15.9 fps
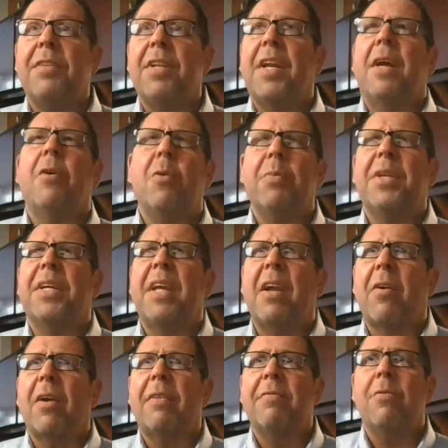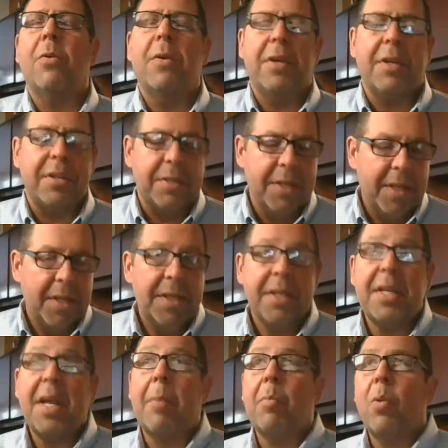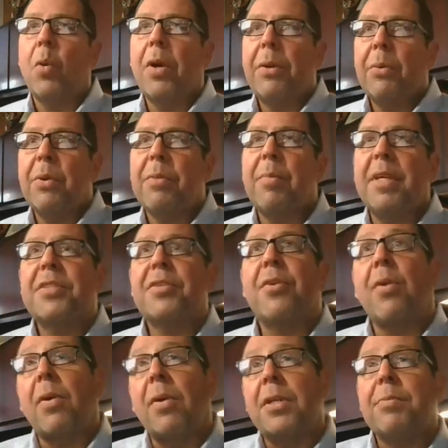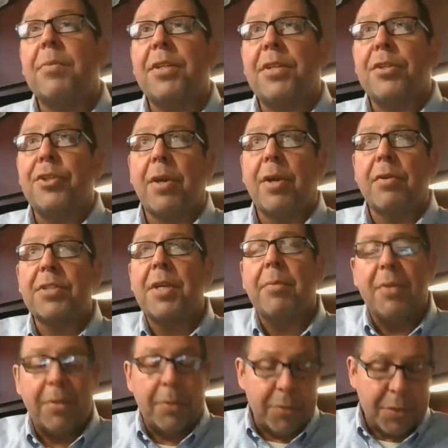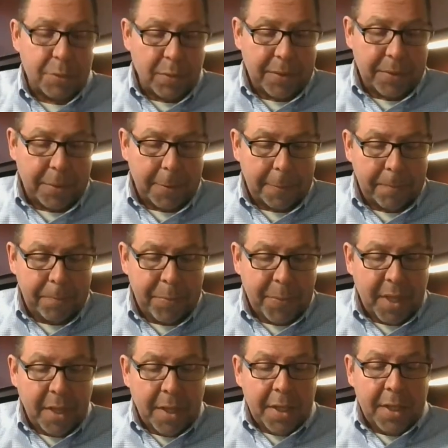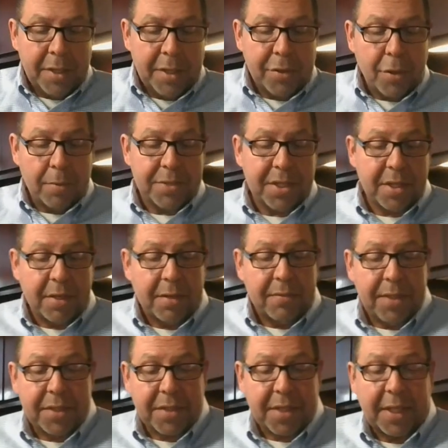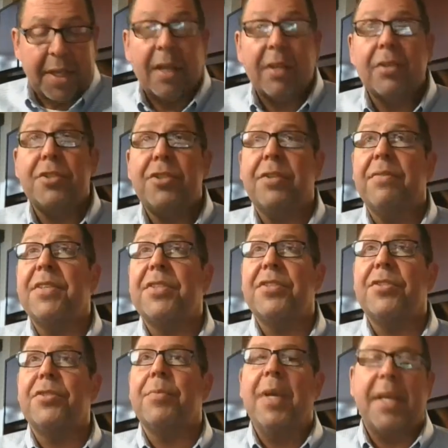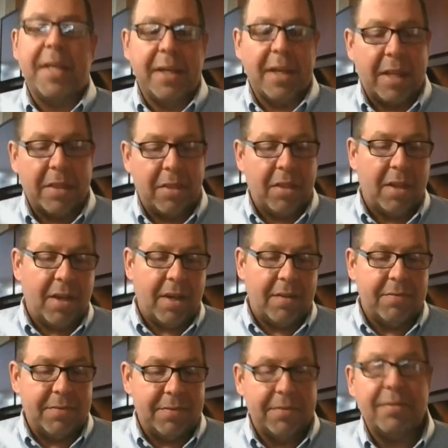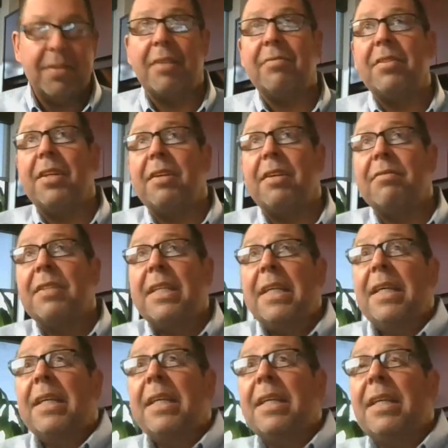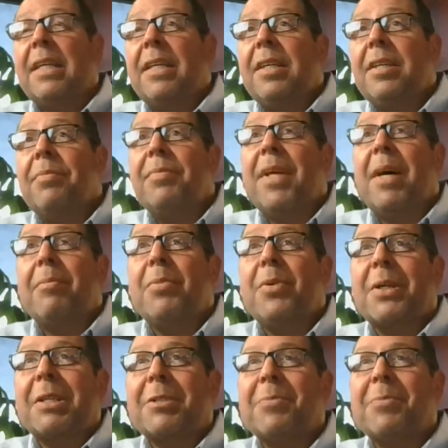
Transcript: And I hope to carry forward and not bore you with my stories, but to share some of those with you. In terms of the psychology of decision making, I love that book.